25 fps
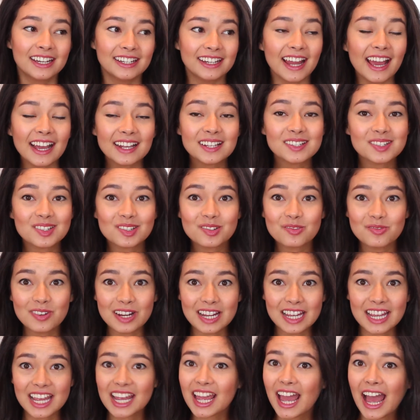next
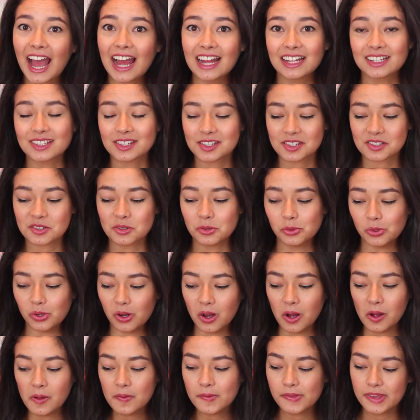week at
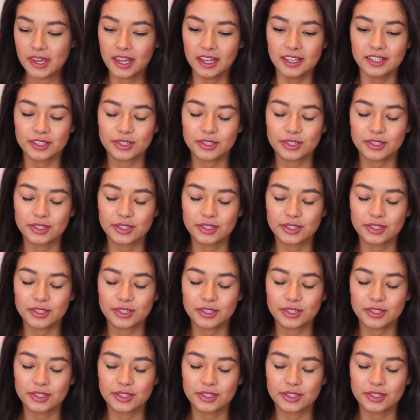school